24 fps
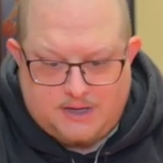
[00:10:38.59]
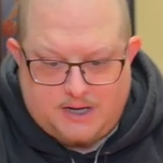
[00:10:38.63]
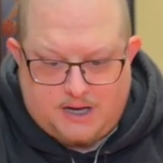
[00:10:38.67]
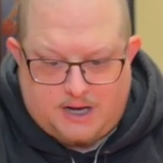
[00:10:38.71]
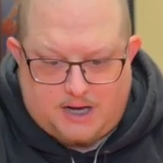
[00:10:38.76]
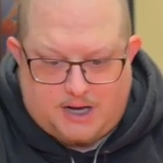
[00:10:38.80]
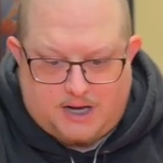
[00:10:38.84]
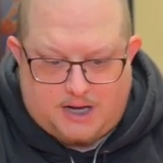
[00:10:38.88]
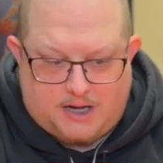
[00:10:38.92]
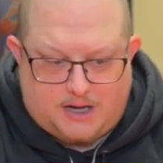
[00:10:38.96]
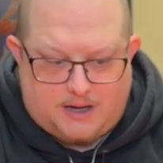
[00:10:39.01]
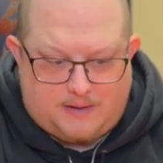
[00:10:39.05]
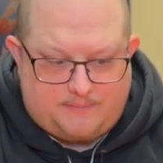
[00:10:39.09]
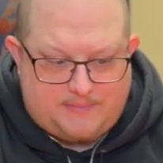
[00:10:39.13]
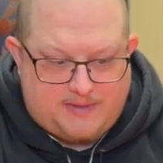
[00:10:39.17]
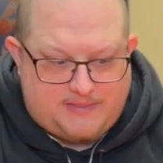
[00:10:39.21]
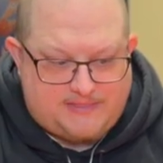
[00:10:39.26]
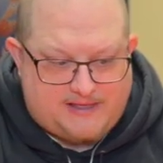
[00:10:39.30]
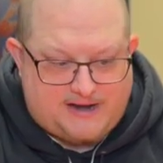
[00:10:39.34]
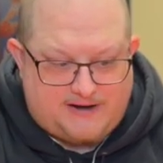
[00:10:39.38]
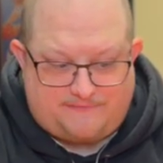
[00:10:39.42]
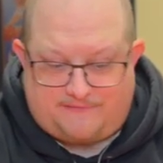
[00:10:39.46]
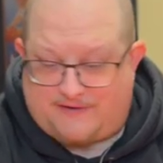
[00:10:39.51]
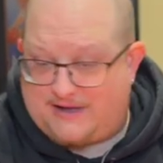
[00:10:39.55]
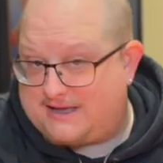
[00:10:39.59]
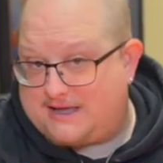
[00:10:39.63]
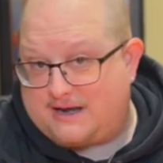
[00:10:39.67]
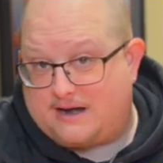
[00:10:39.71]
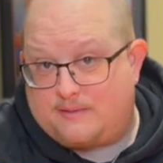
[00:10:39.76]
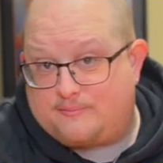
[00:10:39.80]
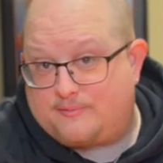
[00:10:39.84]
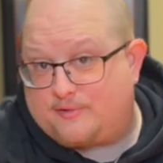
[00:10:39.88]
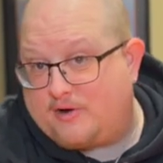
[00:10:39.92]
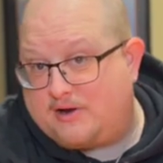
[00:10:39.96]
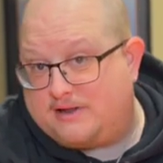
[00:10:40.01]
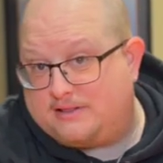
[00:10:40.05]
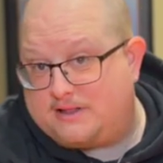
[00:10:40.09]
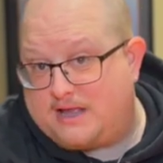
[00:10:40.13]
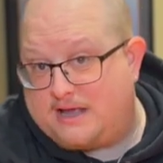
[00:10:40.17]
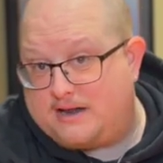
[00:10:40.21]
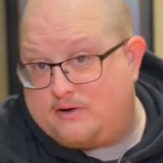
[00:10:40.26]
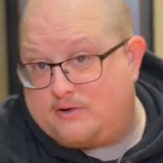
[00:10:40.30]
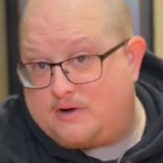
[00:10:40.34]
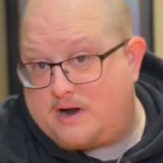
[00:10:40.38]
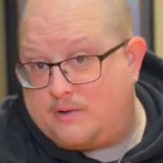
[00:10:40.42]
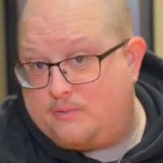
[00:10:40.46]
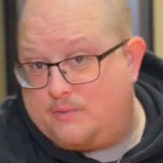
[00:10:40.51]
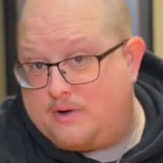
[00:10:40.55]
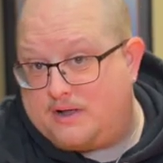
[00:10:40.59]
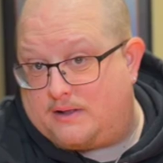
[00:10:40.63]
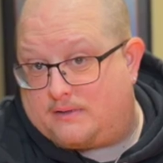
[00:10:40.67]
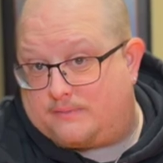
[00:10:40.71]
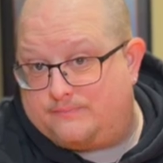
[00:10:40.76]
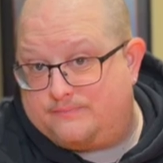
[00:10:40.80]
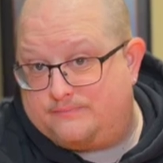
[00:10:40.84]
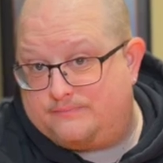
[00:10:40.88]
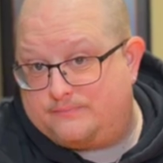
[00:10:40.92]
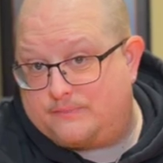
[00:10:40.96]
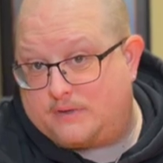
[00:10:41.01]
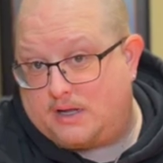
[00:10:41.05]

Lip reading: And then if I can upgrade later, I will.